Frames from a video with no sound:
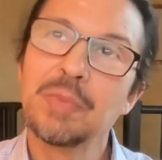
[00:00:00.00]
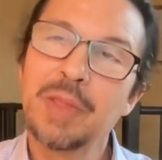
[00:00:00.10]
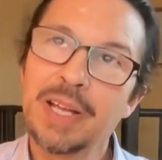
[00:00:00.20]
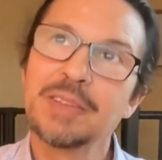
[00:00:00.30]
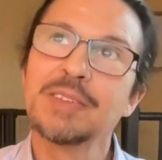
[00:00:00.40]

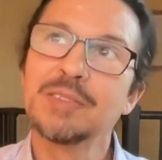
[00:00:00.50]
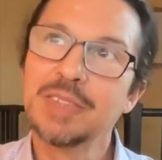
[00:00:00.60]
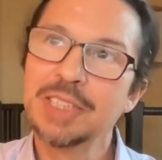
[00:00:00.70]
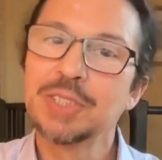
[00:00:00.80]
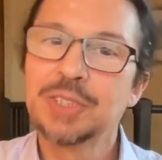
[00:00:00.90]
that
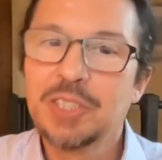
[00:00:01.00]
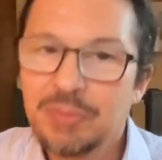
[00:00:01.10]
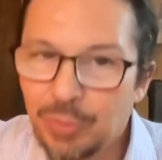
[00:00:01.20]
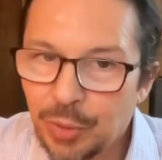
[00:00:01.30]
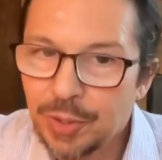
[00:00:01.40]
lends
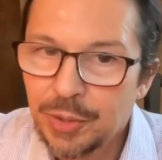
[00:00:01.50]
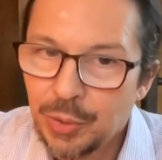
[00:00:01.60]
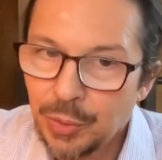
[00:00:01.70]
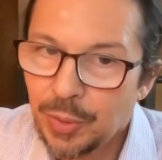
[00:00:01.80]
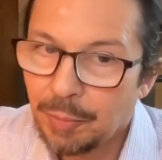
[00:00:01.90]
itself more
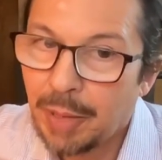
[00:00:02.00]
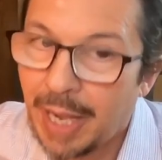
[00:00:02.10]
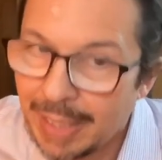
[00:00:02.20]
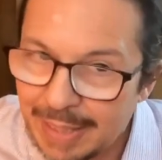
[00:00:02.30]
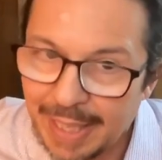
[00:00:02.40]
to the
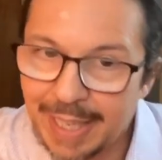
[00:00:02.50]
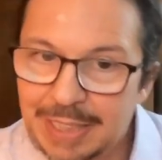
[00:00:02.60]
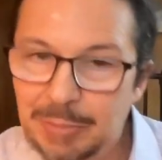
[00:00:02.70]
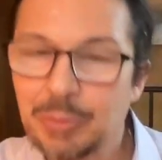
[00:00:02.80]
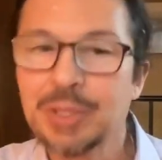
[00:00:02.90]

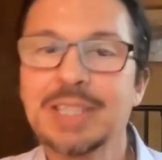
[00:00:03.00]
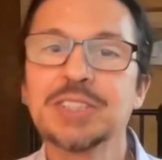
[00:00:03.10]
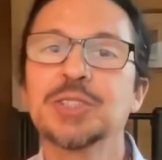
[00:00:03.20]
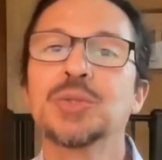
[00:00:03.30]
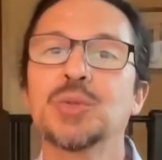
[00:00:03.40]
podcast. People can
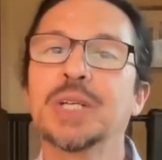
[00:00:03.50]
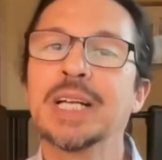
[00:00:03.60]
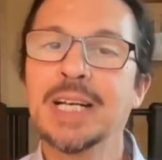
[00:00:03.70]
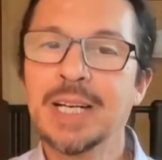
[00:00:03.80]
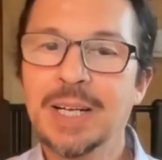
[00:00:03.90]
listen to it
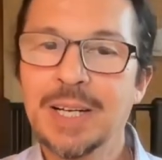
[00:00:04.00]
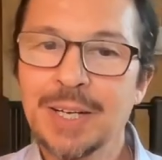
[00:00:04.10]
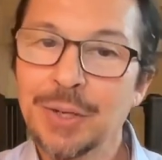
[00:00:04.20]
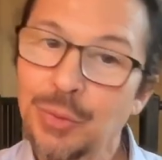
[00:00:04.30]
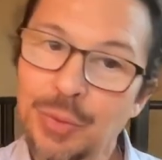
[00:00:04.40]

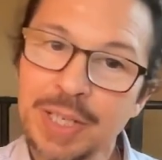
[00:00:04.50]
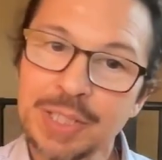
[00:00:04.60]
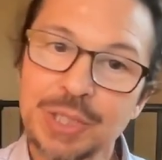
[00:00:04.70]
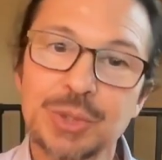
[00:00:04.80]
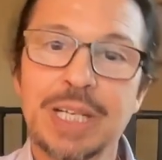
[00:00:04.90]
while
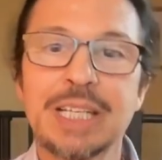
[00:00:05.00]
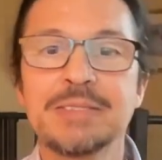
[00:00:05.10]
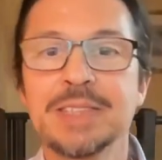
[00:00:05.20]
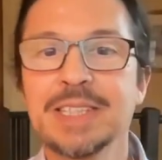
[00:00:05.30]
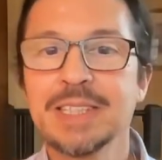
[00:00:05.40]
you're
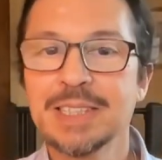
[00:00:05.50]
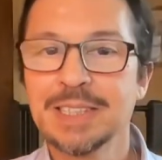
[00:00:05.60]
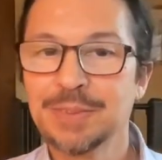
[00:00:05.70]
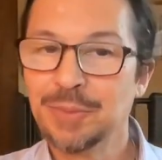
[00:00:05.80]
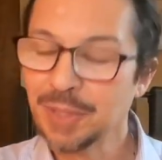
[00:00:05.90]
driving,
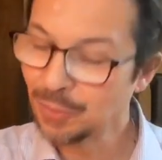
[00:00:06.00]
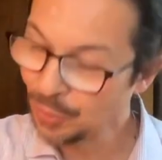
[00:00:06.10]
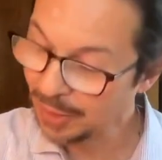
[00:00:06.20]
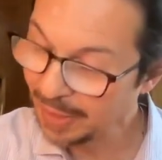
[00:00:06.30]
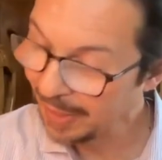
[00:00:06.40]
while you're
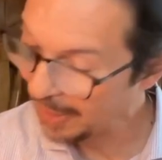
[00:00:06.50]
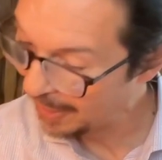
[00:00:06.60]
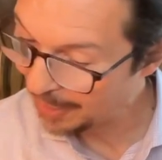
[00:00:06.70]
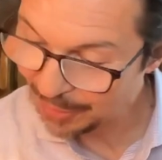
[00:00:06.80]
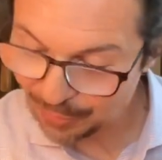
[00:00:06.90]
working
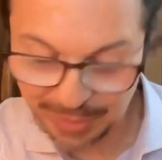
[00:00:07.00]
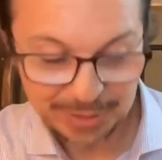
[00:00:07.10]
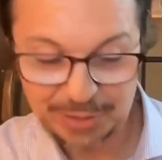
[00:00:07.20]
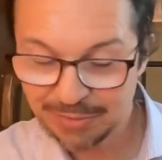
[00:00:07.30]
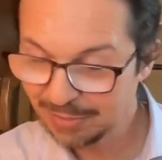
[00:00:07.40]
out, while
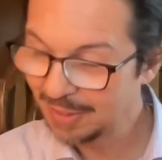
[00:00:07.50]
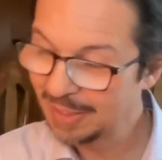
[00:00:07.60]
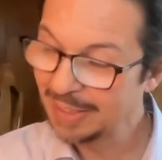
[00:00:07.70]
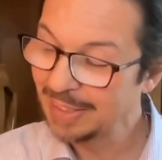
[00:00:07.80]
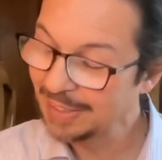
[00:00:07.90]
you're
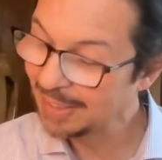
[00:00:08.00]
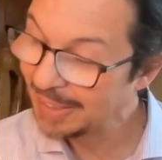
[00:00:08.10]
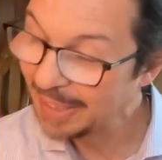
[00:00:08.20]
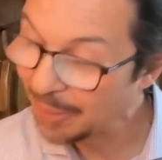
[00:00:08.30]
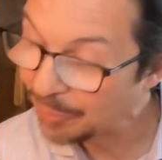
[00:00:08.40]

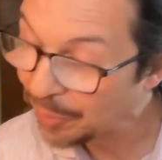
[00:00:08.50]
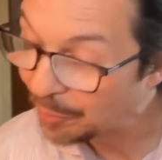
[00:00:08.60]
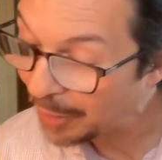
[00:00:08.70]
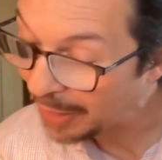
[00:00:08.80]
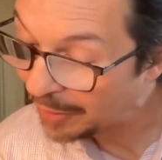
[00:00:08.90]
cleaning up
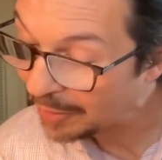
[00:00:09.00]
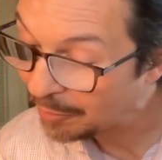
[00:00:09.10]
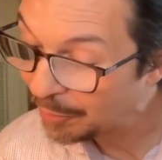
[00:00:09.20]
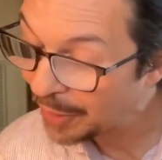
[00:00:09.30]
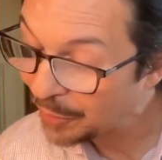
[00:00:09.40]
the
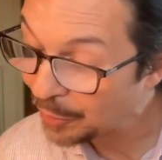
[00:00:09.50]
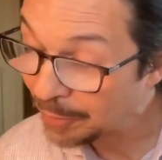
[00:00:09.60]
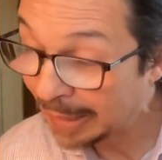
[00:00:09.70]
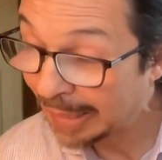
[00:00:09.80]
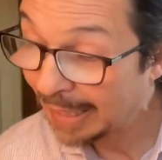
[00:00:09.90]

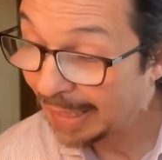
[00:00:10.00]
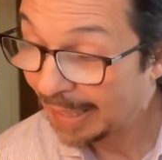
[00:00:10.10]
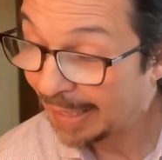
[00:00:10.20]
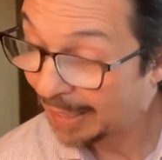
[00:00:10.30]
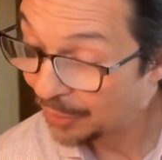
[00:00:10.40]
bedroom,
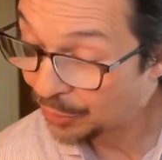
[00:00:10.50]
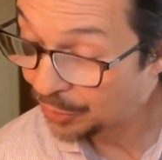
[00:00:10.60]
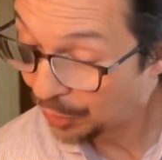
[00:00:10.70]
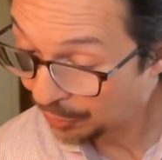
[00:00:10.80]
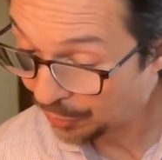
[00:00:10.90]
and
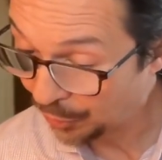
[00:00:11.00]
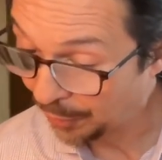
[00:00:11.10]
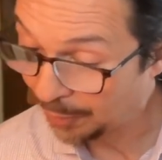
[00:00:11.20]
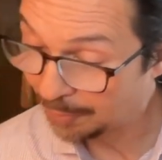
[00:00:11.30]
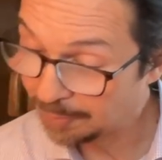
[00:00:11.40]
so
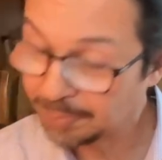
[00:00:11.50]
forth.